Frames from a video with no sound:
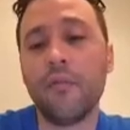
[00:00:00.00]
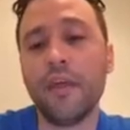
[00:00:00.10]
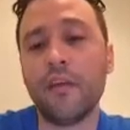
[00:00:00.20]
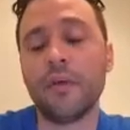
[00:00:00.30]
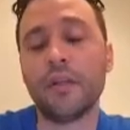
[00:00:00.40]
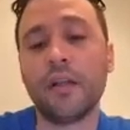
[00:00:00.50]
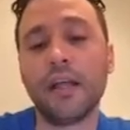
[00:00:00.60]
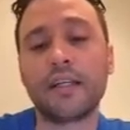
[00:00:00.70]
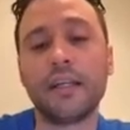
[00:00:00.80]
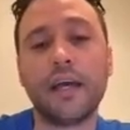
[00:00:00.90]
they've been
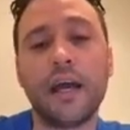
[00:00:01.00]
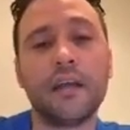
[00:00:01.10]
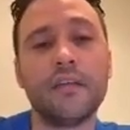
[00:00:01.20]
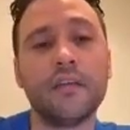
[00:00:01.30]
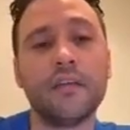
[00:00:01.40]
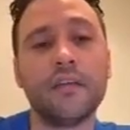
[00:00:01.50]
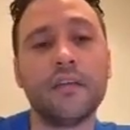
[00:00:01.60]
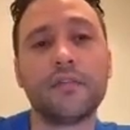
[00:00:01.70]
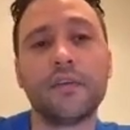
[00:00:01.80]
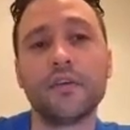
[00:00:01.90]
neglecting that, and the
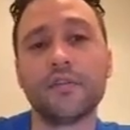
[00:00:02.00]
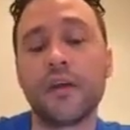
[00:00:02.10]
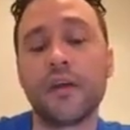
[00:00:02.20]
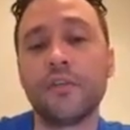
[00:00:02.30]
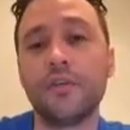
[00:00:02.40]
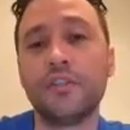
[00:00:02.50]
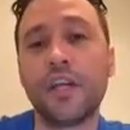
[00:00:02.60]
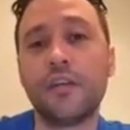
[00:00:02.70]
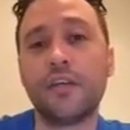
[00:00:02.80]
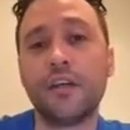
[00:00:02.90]
chance for those revenue
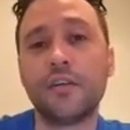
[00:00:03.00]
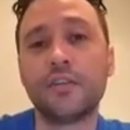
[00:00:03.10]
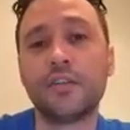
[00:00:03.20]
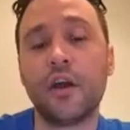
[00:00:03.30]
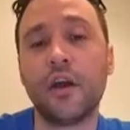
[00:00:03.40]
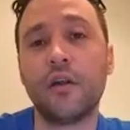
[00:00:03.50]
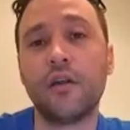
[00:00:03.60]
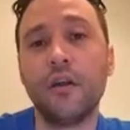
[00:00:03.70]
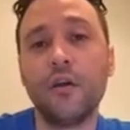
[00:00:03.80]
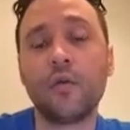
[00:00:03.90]
share deals are